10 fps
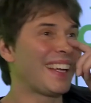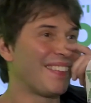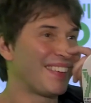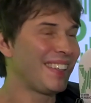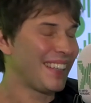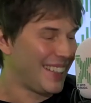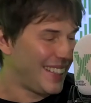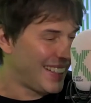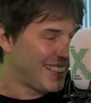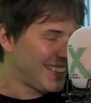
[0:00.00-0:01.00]
of the
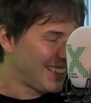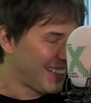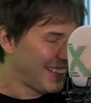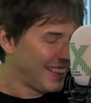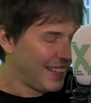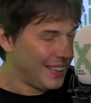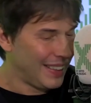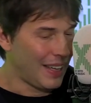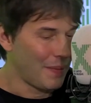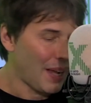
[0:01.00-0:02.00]
ideas is that
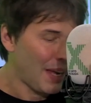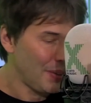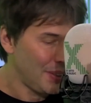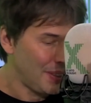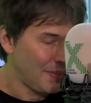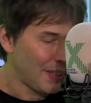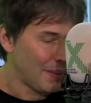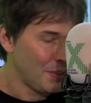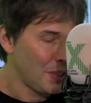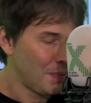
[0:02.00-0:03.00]
how do you
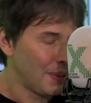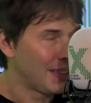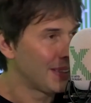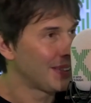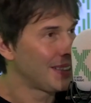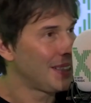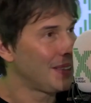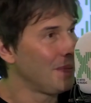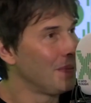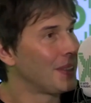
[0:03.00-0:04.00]
develop new political
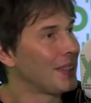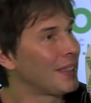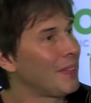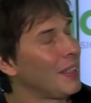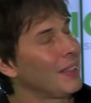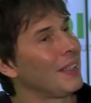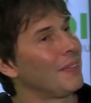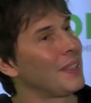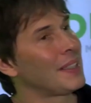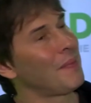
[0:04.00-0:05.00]
systems? So if you look
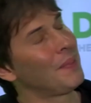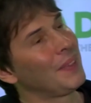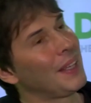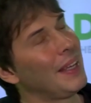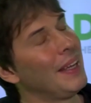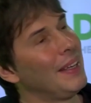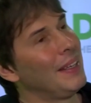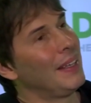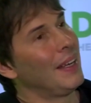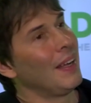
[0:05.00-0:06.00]
at, for example, the
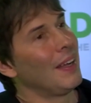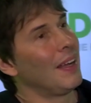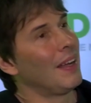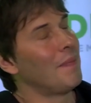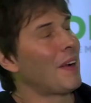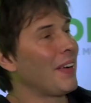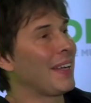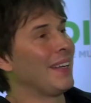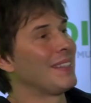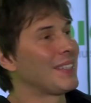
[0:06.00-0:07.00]

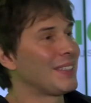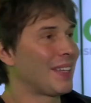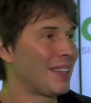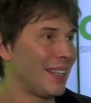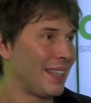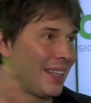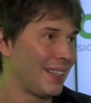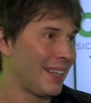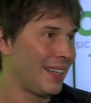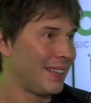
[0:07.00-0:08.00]
America, so
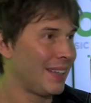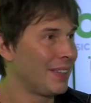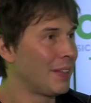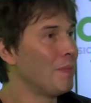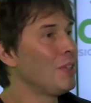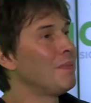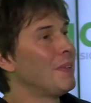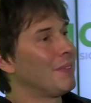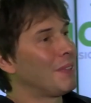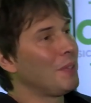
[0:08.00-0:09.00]
the
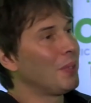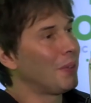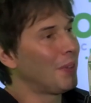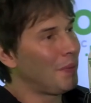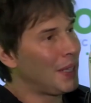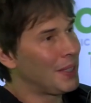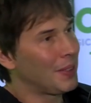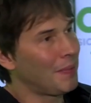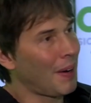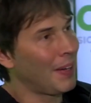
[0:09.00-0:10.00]
movement from Europe
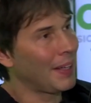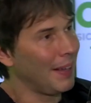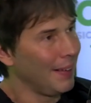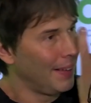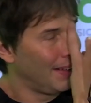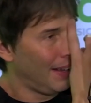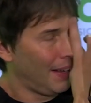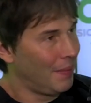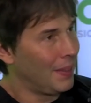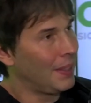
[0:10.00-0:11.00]
into America
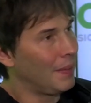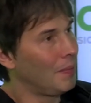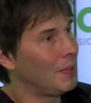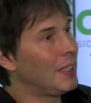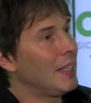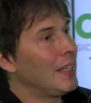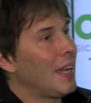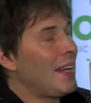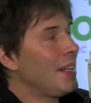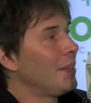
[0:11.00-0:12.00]

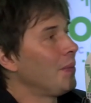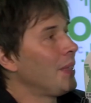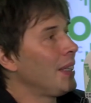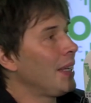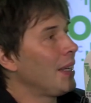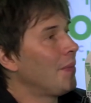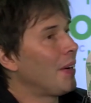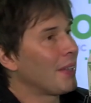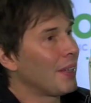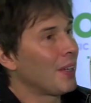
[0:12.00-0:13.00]
ended up with the
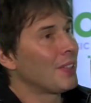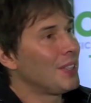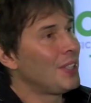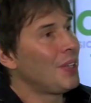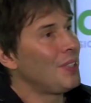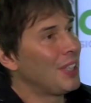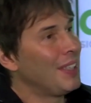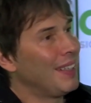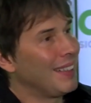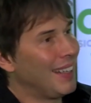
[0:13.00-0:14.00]
American
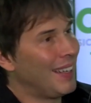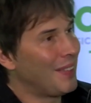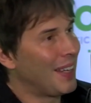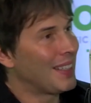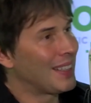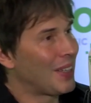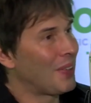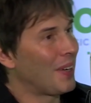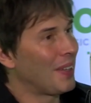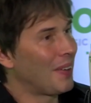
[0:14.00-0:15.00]
Constitution, and so
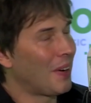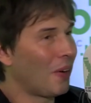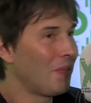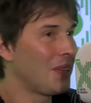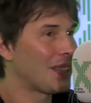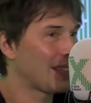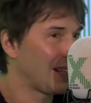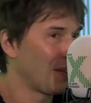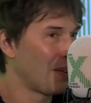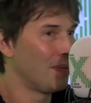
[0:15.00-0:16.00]
there
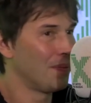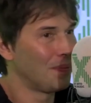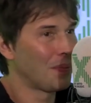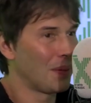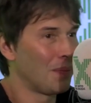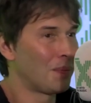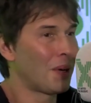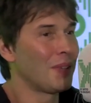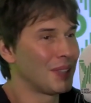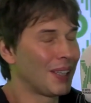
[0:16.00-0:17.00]
were
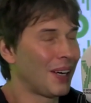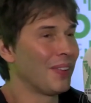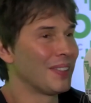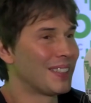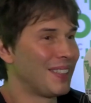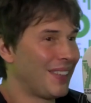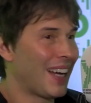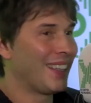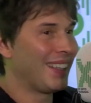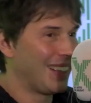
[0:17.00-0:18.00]
pros and cons of
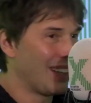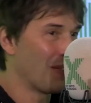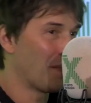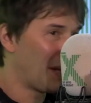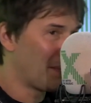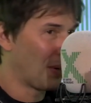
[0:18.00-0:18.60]
that. Yes.